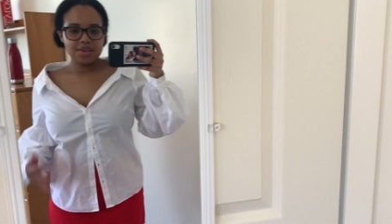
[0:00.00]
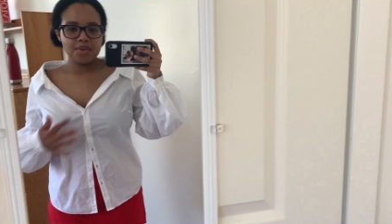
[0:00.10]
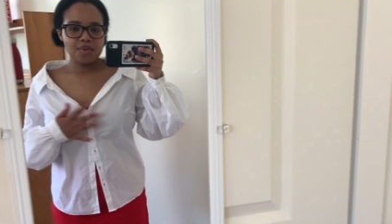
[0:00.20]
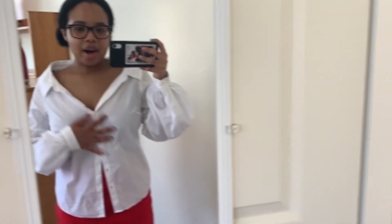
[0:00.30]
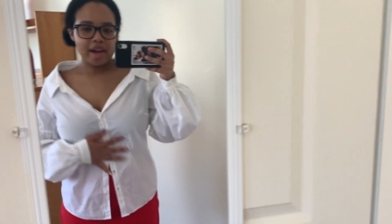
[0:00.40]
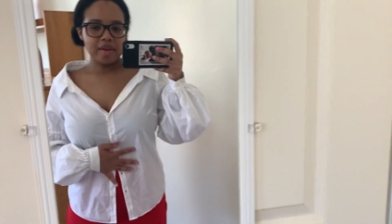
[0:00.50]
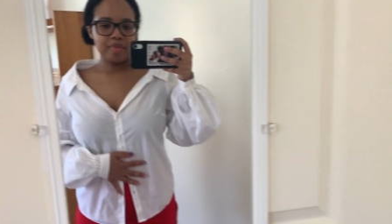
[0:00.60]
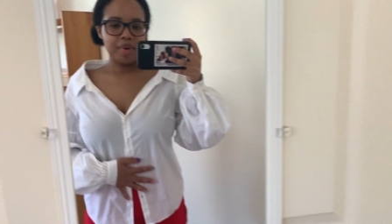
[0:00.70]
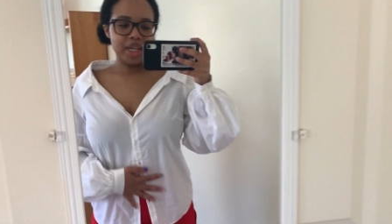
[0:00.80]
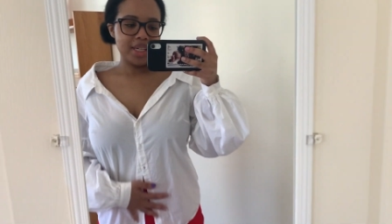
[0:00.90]
the
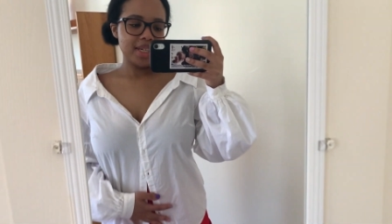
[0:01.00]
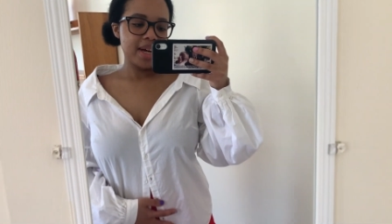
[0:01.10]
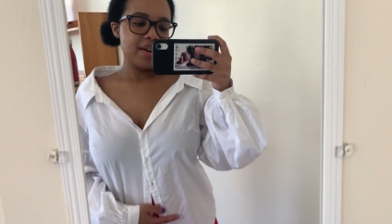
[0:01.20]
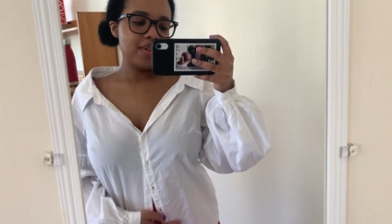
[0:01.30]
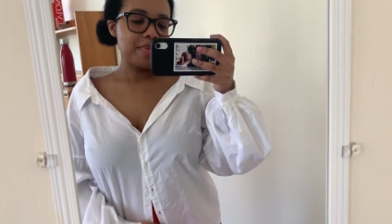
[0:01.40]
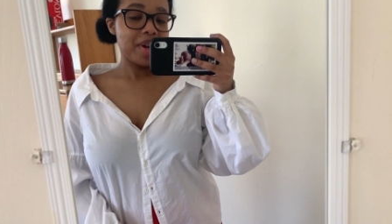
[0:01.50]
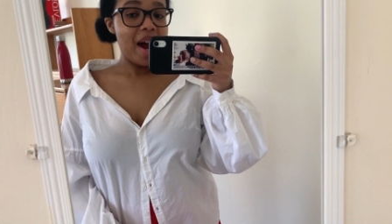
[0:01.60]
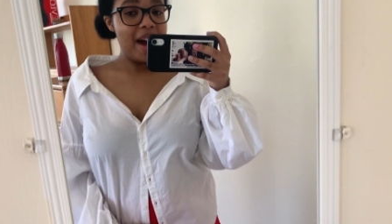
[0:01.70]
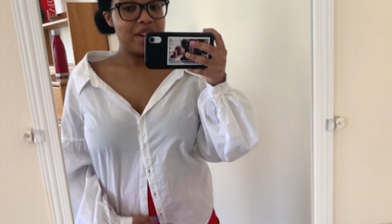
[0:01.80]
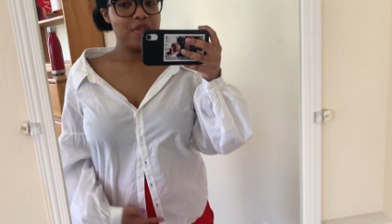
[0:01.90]
white button down. I'm
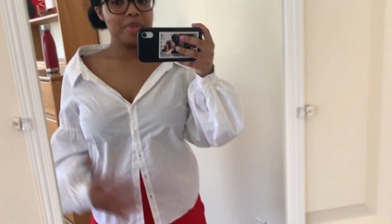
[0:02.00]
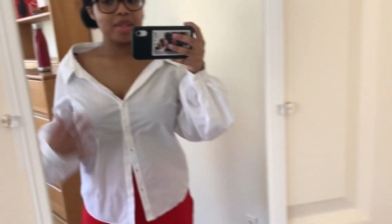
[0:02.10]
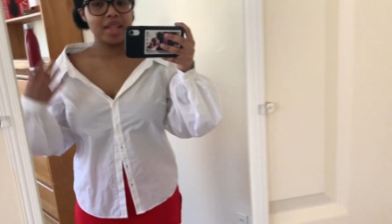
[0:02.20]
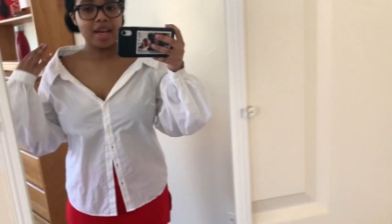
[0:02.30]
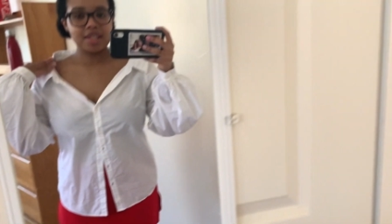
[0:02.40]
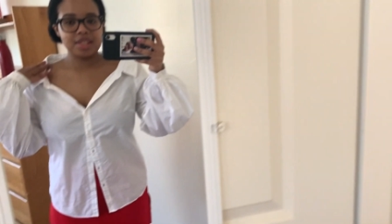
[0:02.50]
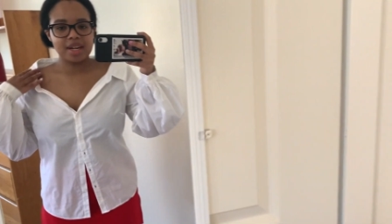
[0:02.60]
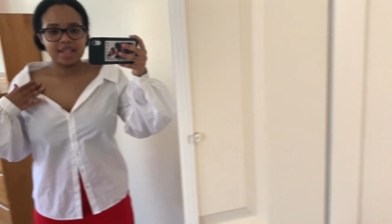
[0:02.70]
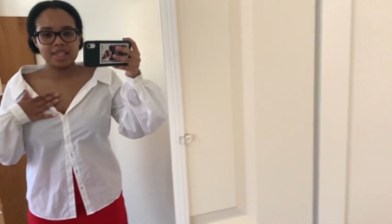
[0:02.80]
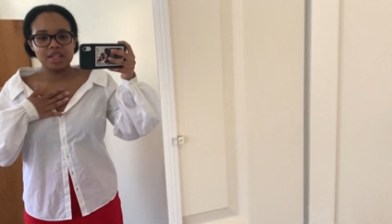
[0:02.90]
kind of obsessed. It
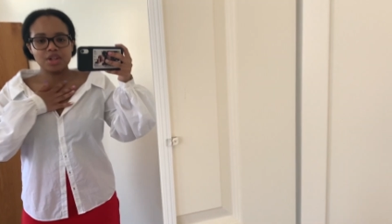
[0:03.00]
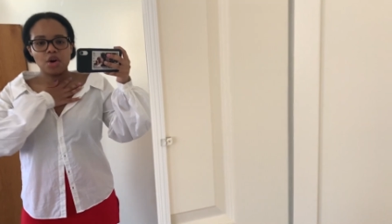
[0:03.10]
has like an